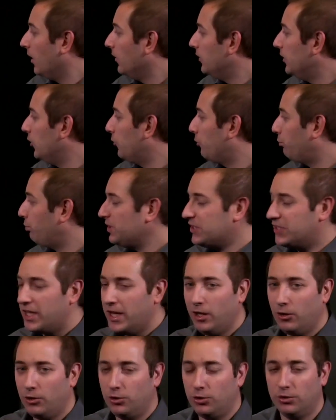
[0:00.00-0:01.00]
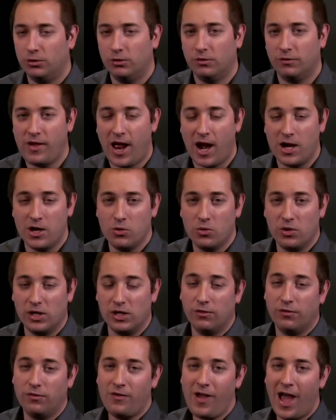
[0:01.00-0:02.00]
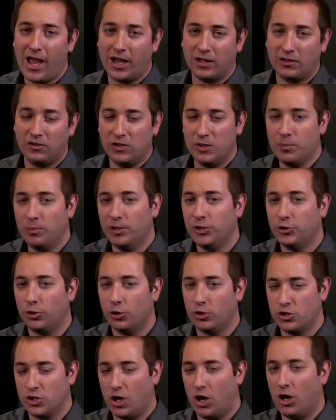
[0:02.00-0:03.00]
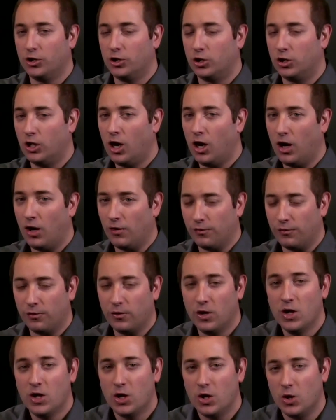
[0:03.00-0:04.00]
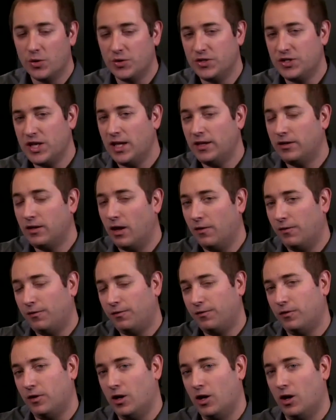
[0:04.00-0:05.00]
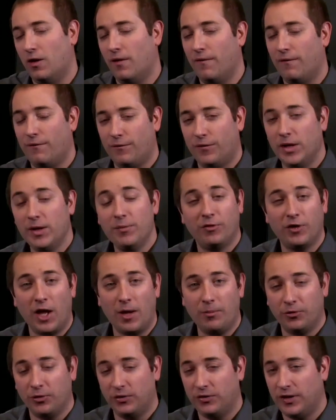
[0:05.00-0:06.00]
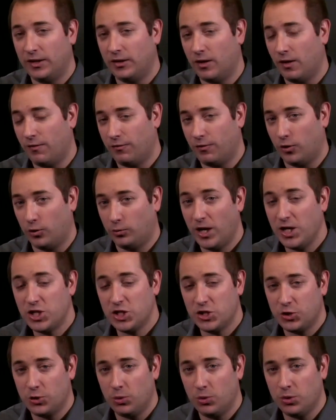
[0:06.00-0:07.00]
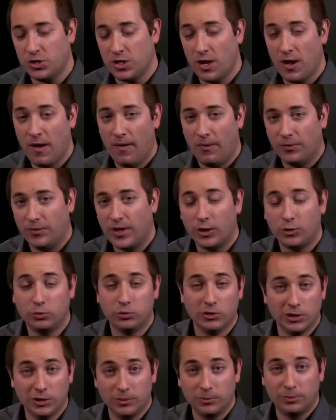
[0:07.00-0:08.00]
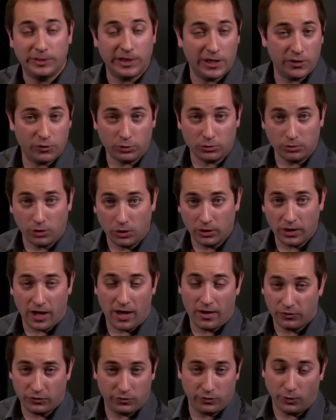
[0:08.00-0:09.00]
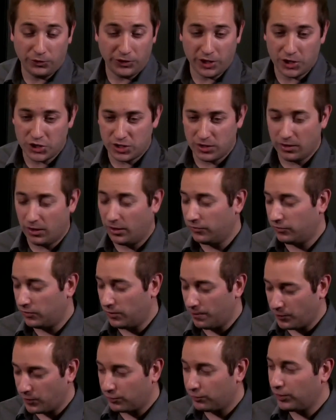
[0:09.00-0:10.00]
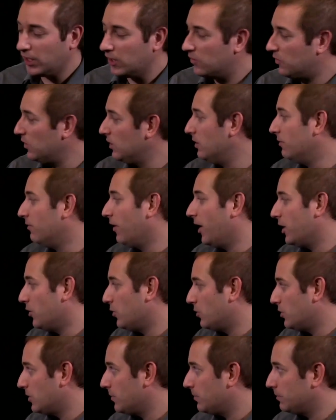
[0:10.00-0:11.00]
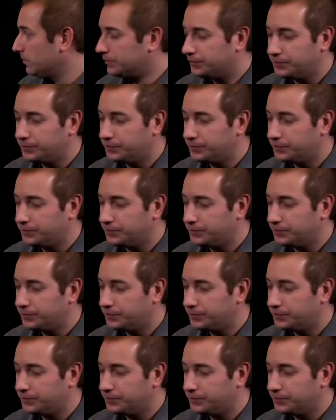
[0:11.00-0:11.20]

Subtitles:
This prescaler value, in fact, simply turns on or off a set of flip-flops, a set of registers that will play the role as frequency dividers.